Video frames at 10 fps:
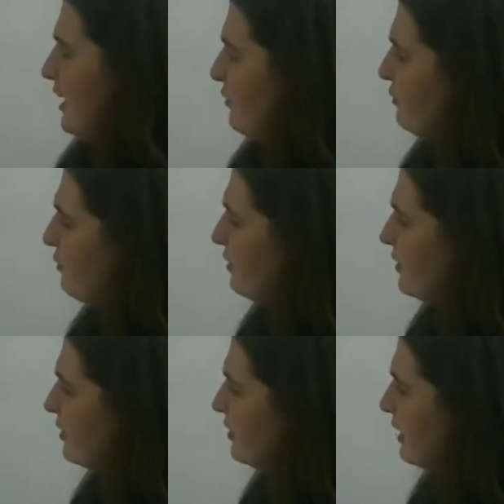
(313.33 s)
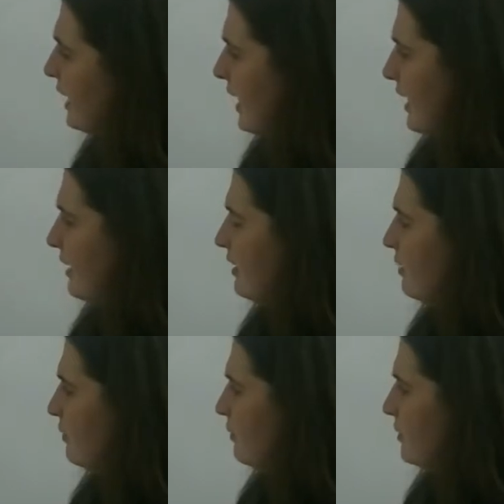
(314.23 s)
if
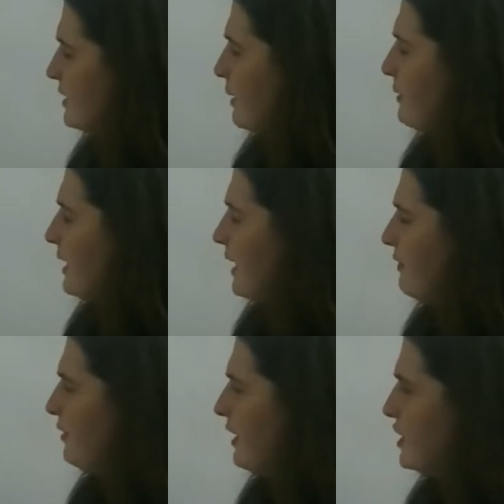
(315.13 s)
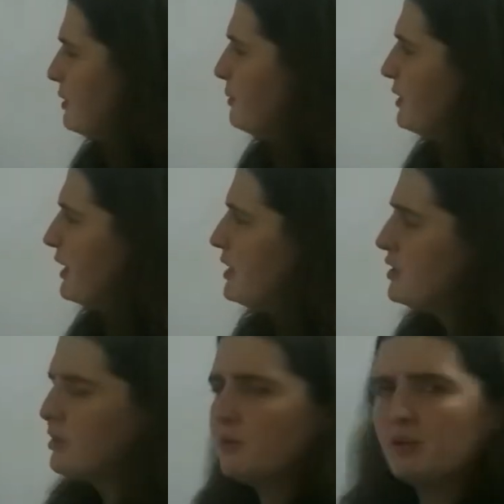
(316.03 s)
here, what's happening here, if I actually put that
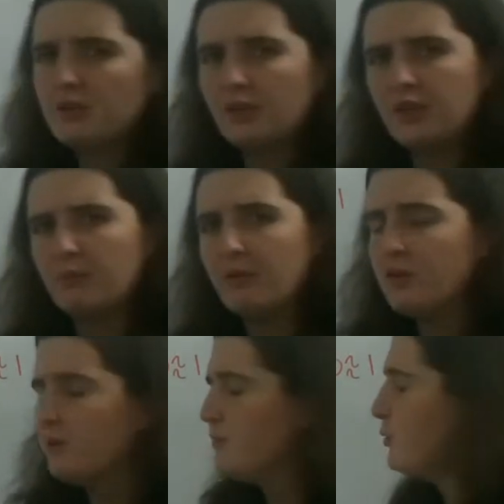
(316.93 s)
into a circular motion